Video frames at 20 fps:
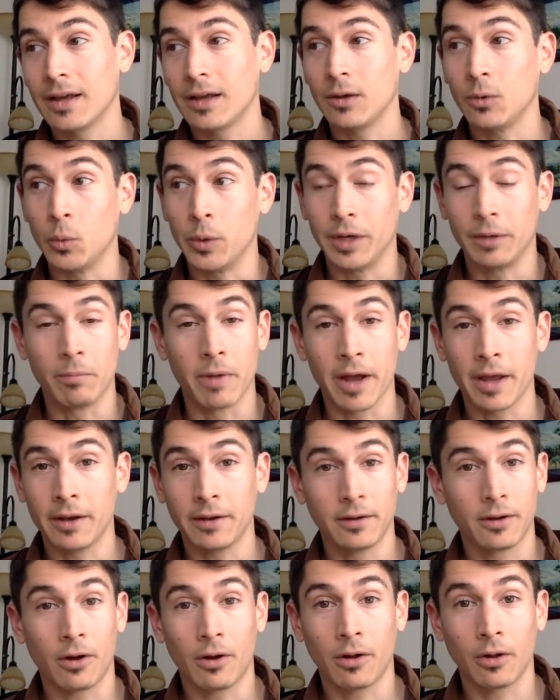we
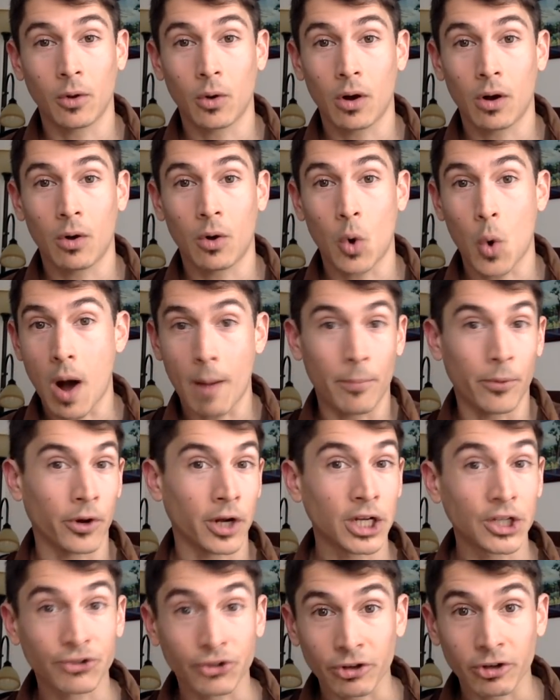might call
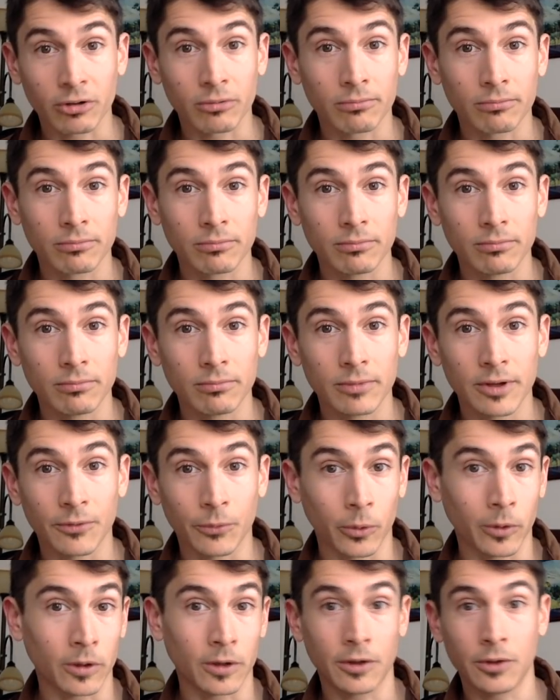cooperation if
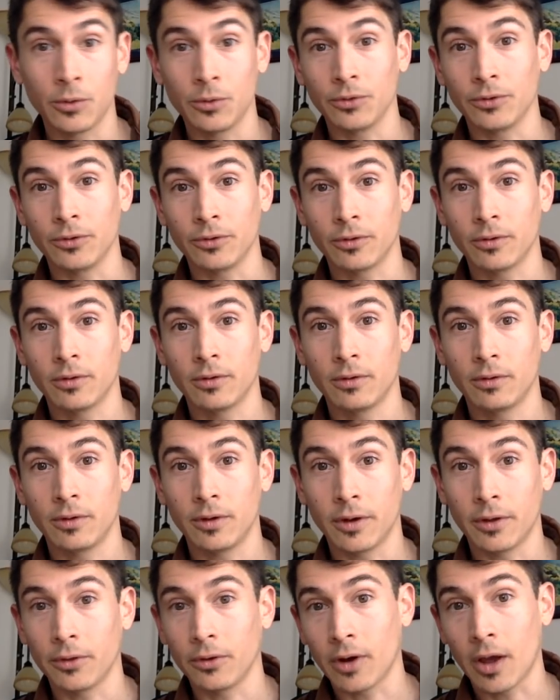we're going to use the
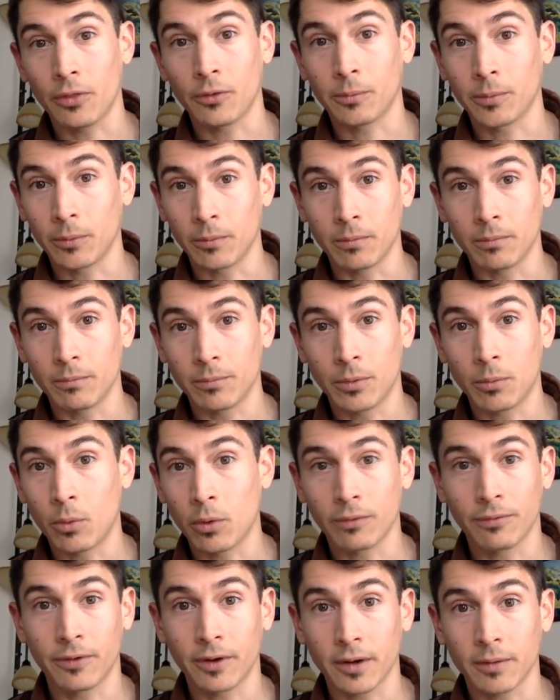other
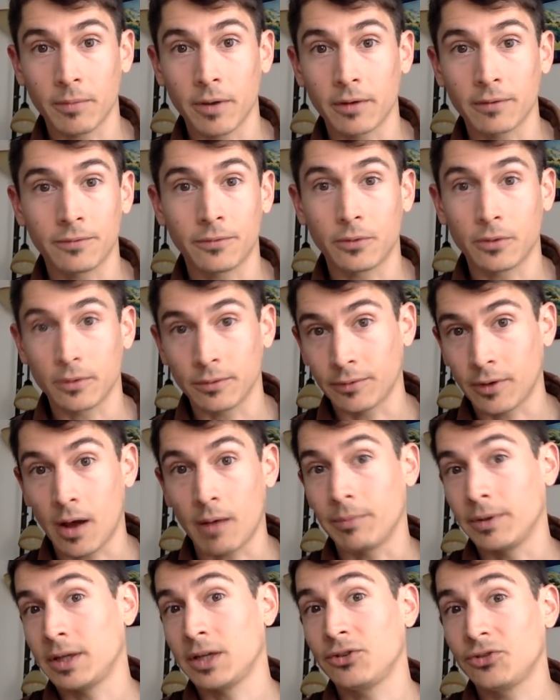anthropomorphic metaphor of
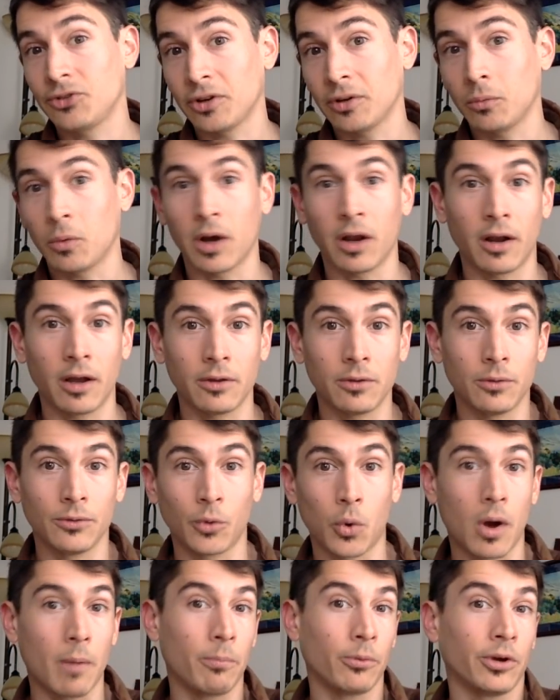competition, why not use
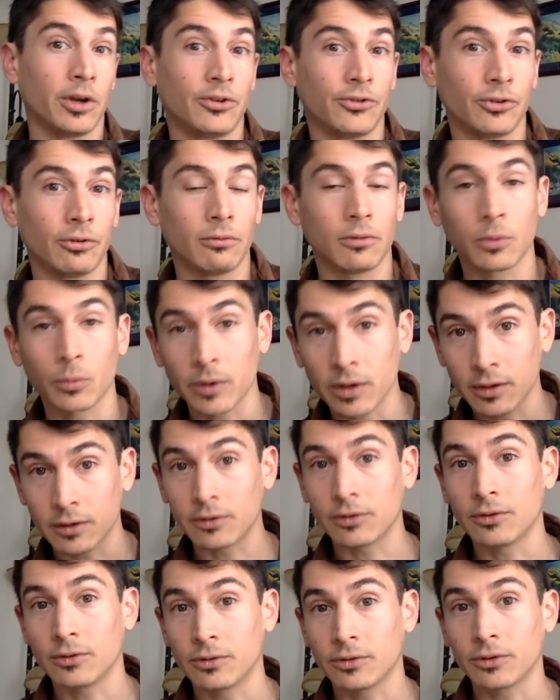cooperation? Or we could
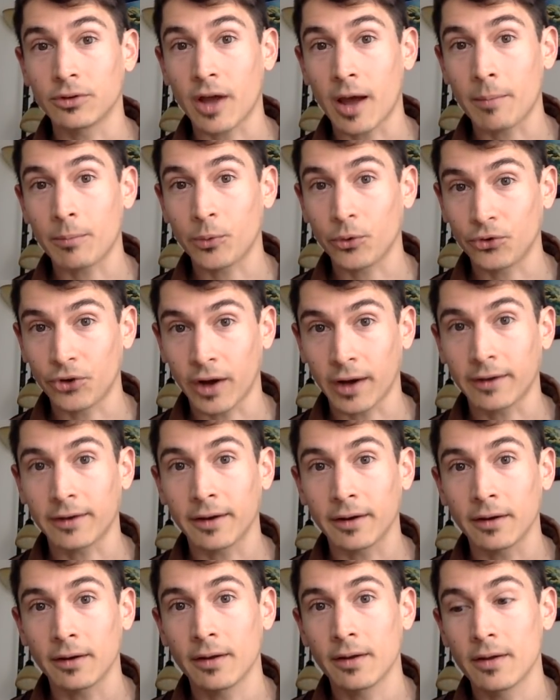stop
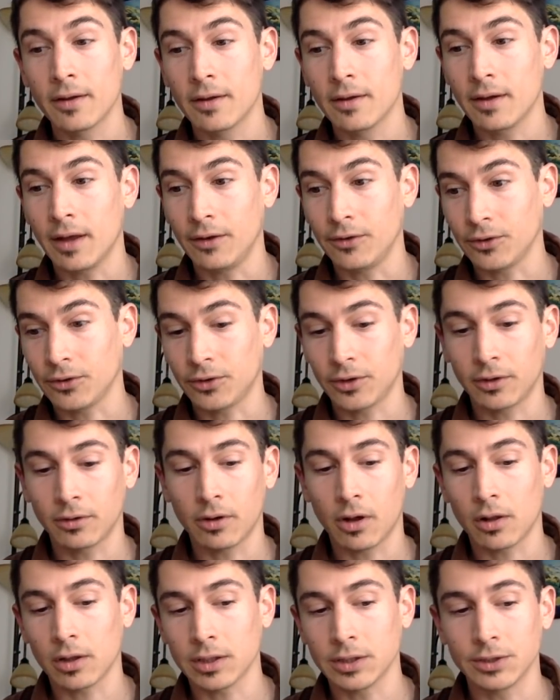projecting and just
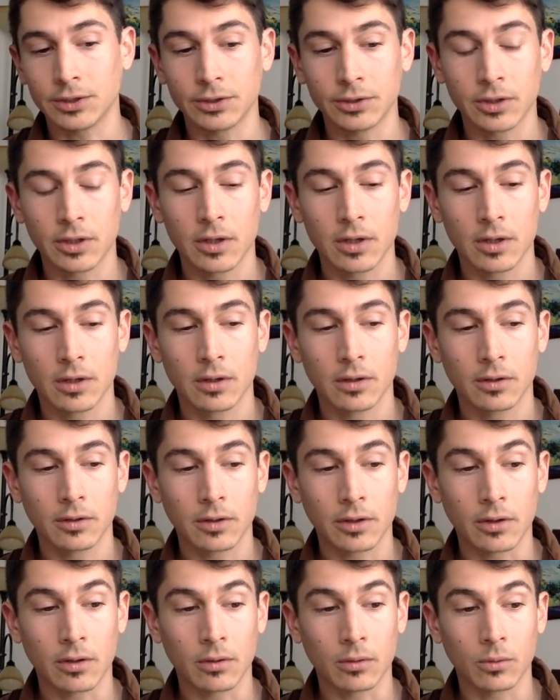acknowledge,
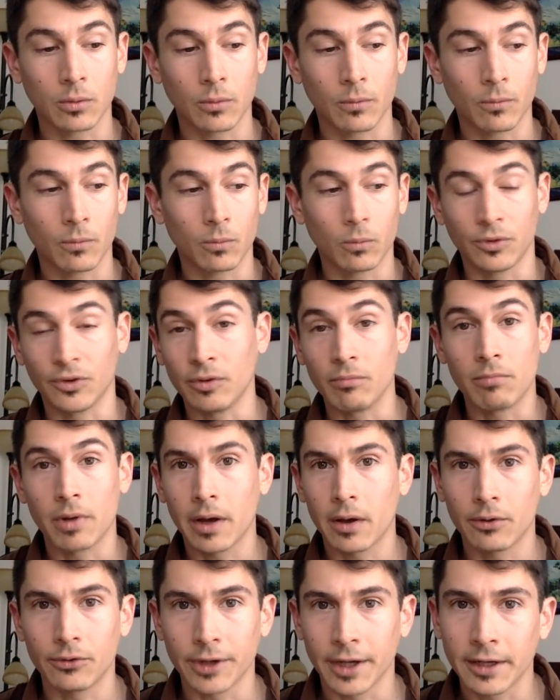you know,
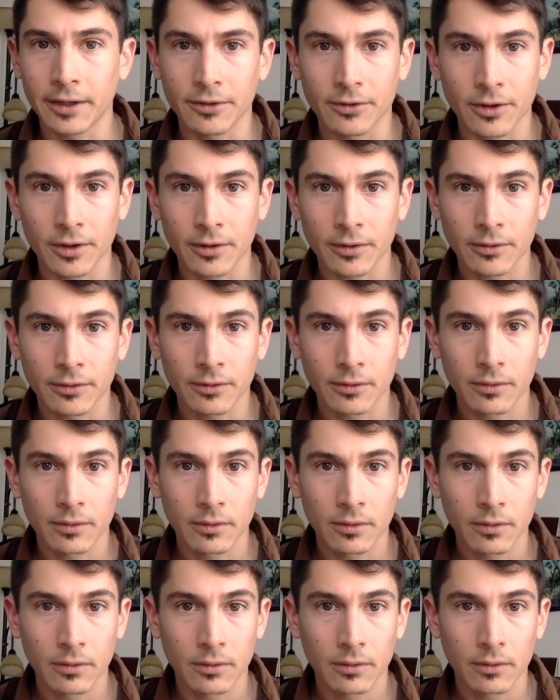symbiogenesis,
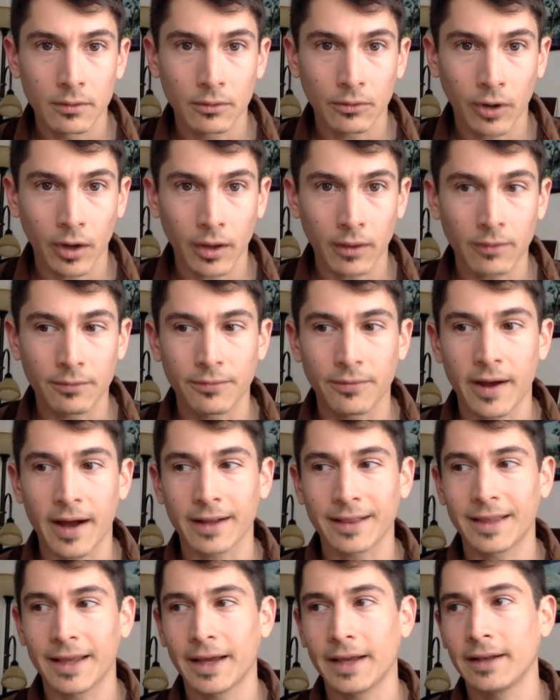right? The
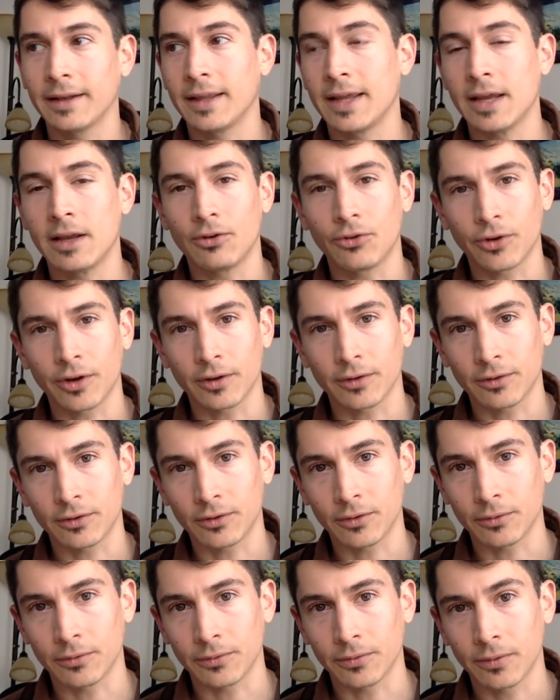fact that the interests
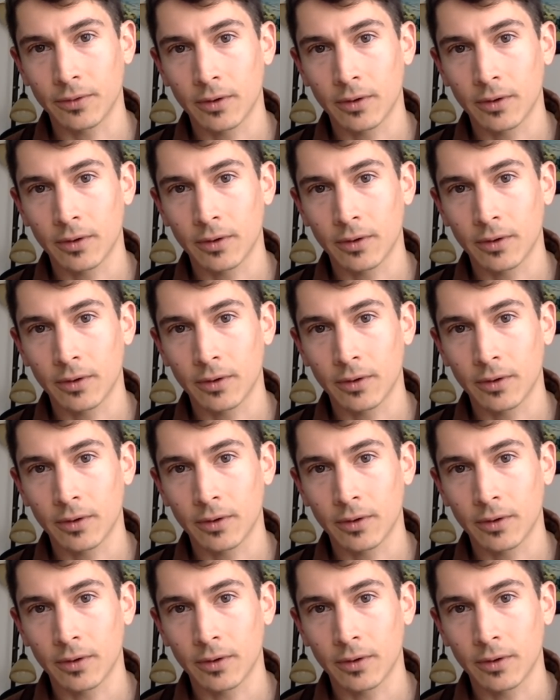of